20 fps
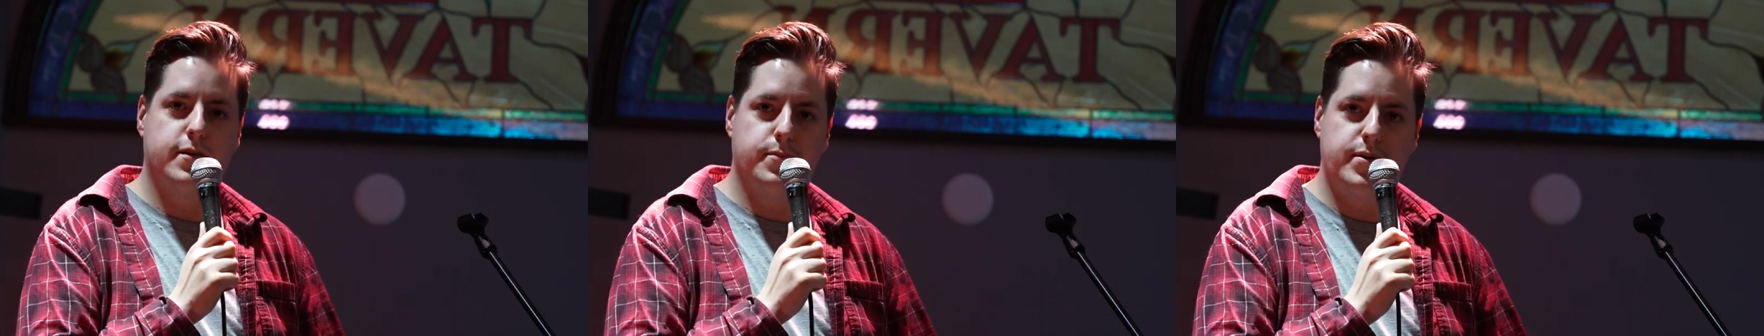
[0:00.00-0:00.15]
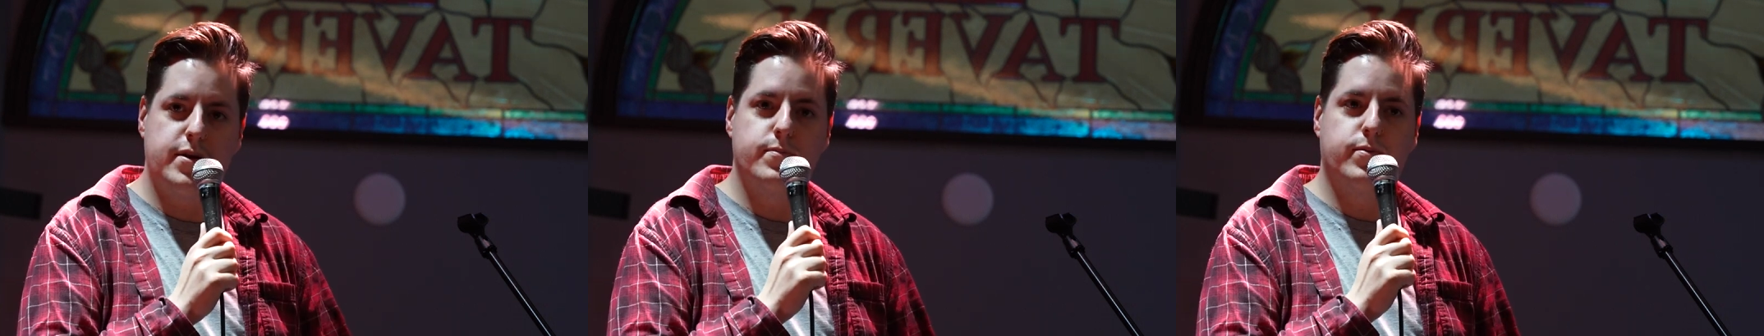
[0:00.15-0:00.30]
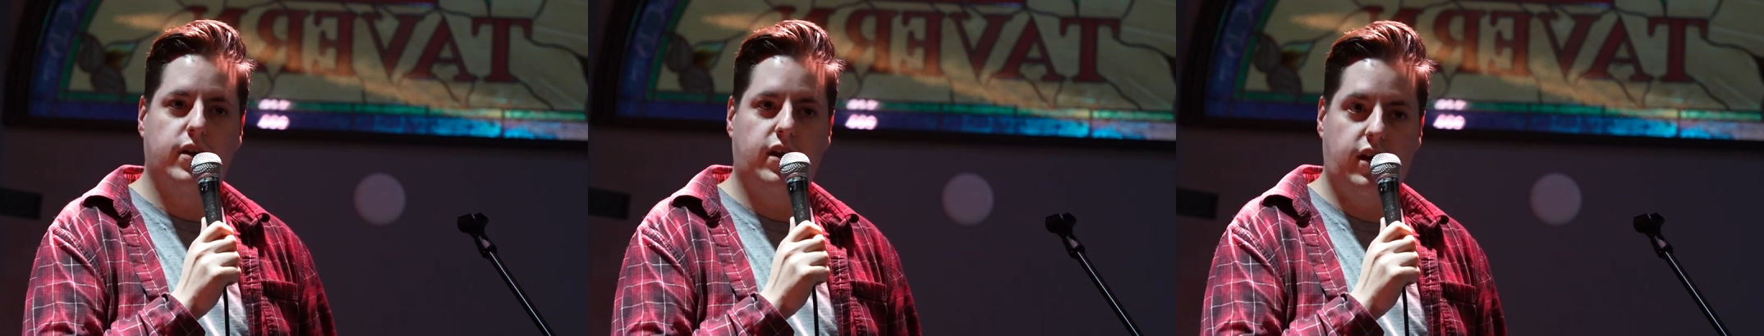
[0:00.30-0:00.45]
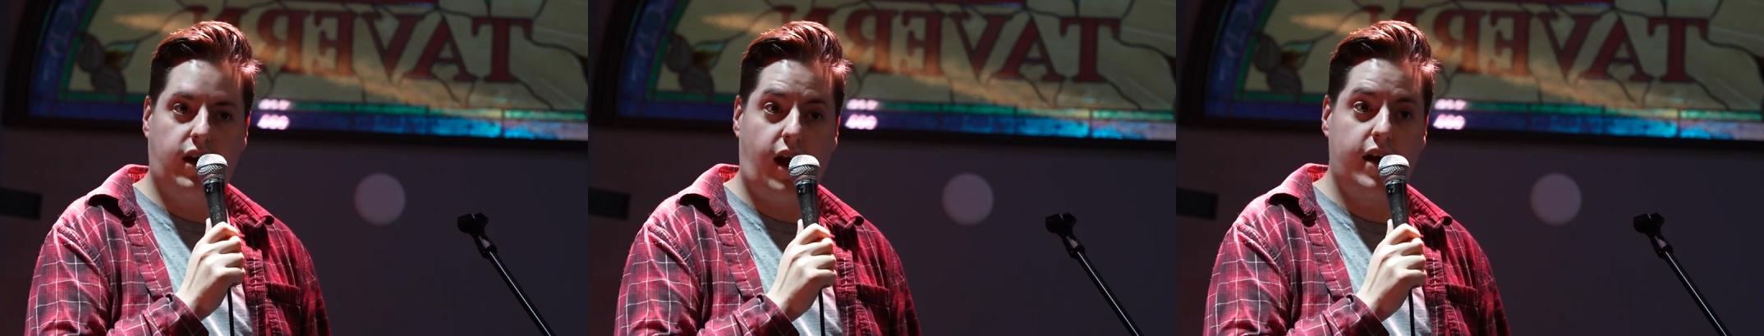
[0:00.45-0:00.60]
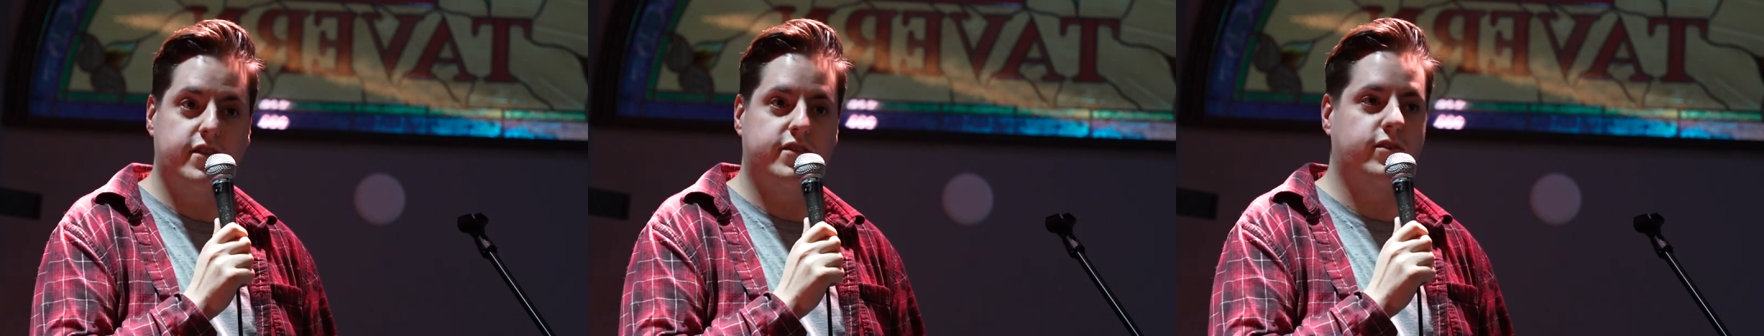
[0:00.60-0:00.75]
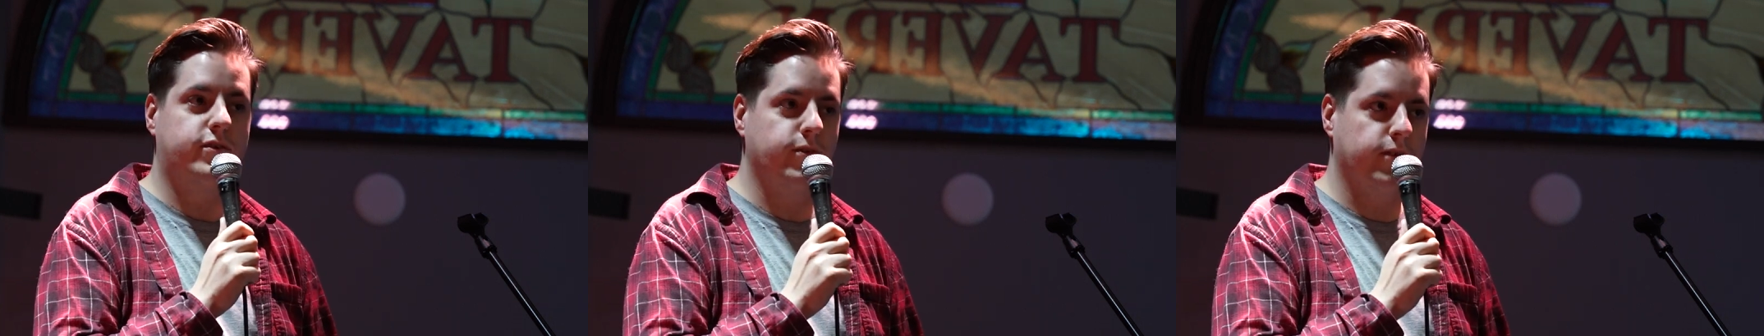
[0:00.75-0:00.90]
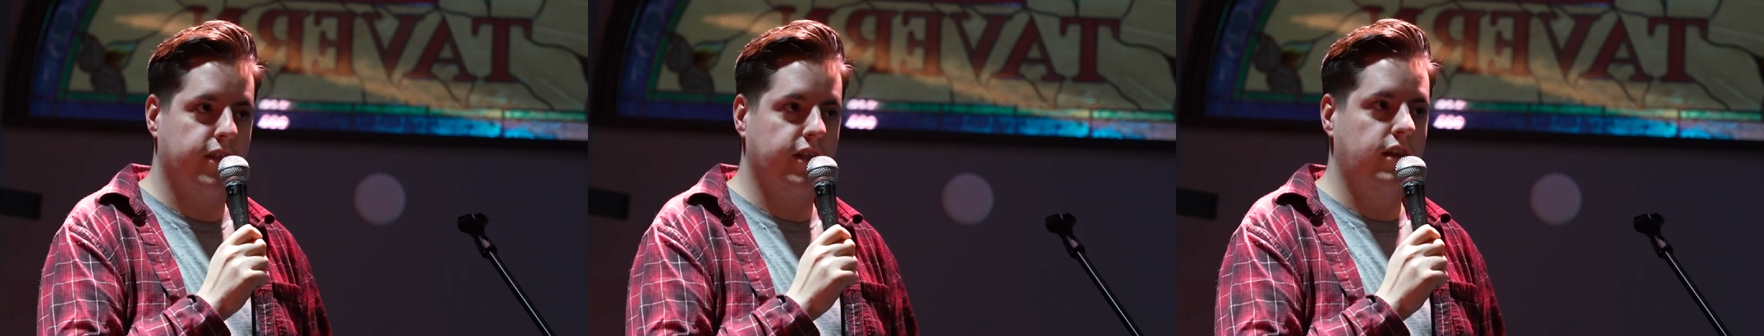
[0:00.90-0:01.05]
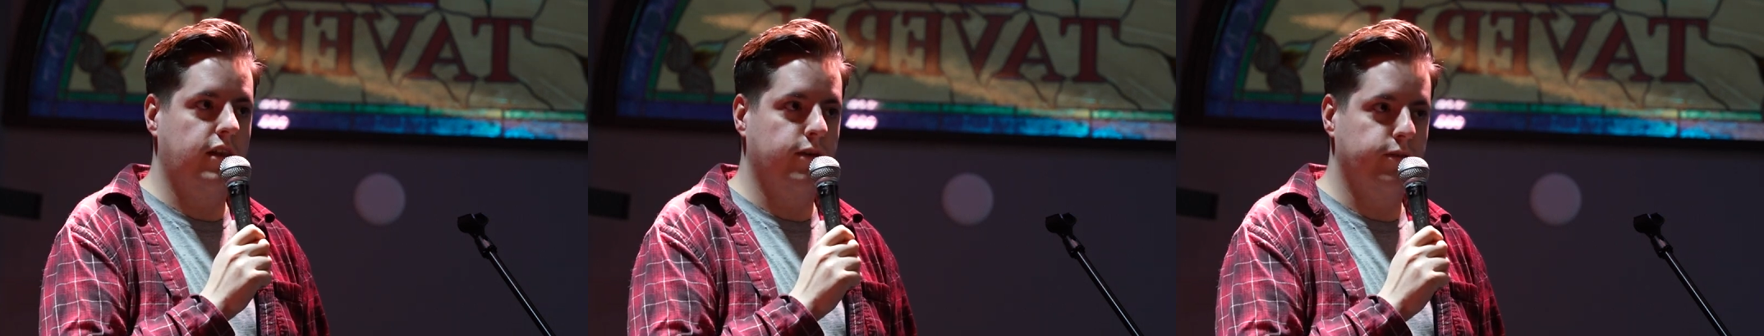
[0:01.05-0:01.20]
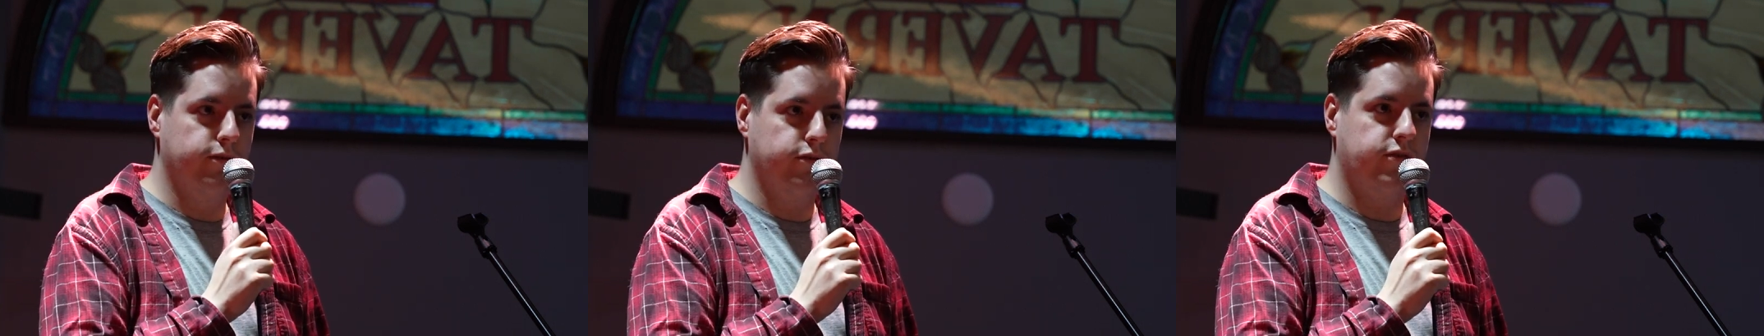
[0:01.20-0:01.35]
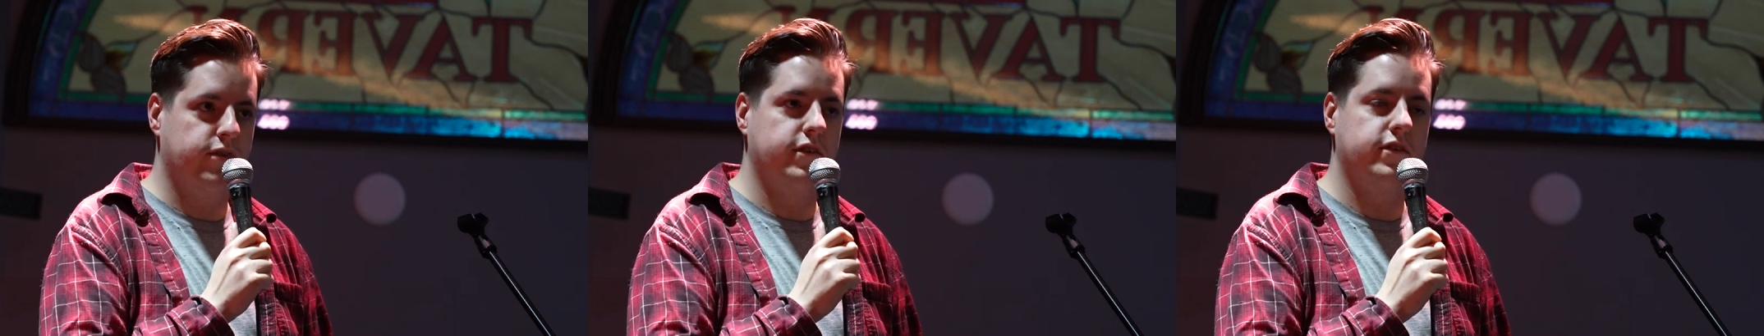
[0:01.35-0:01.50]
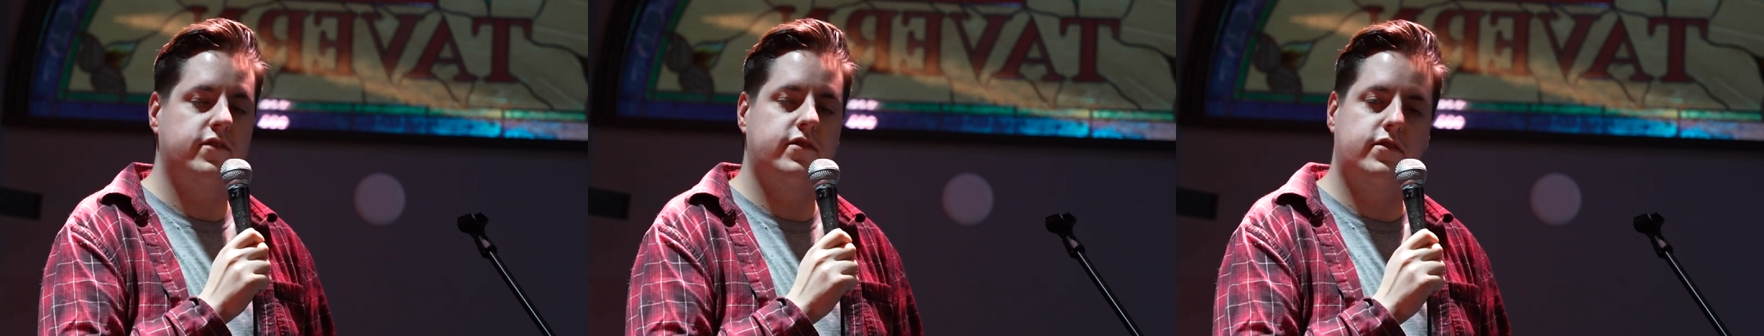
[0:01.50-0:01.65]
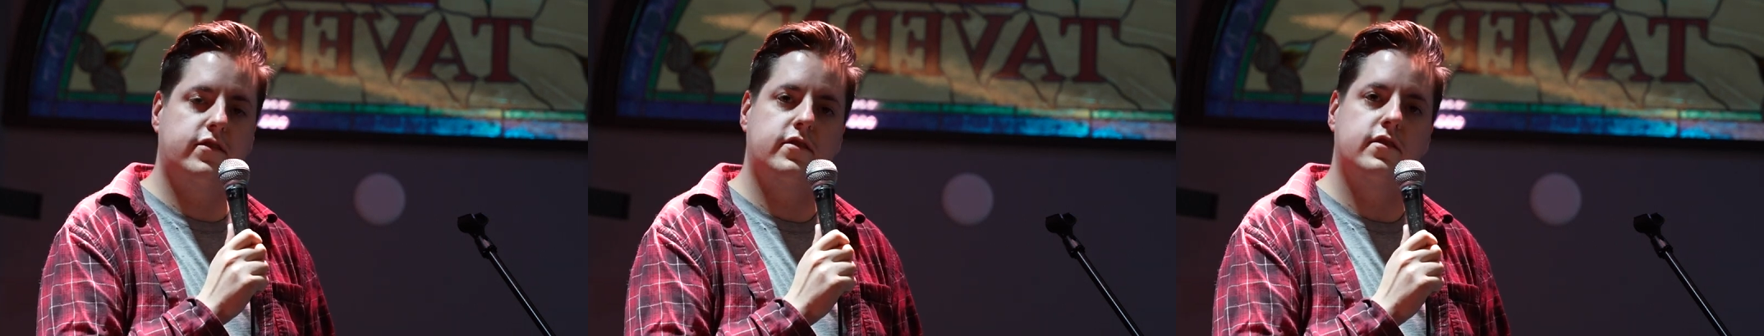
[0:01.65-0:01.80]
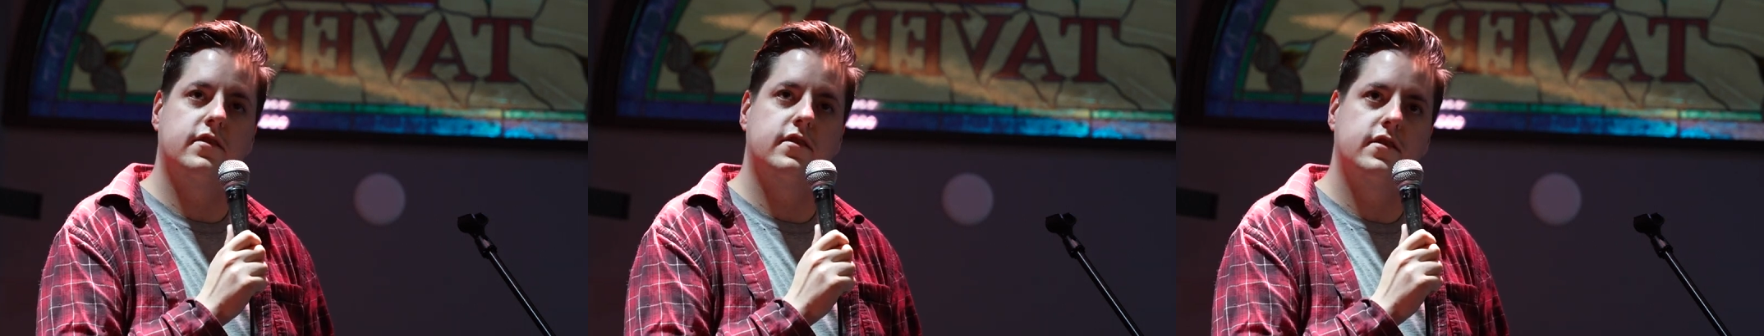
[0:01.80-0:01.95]
the people I like to call the
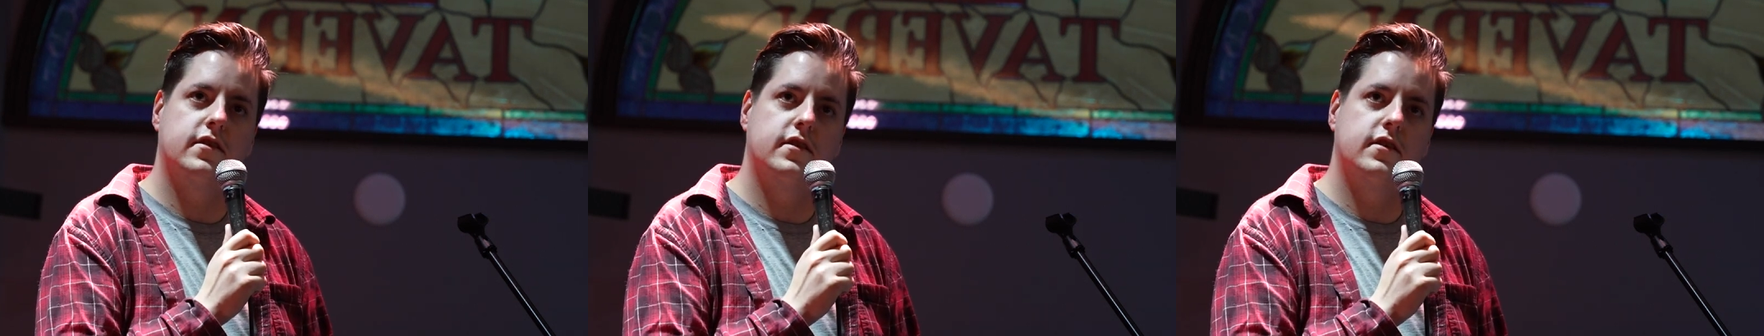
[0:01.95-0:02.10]
losers.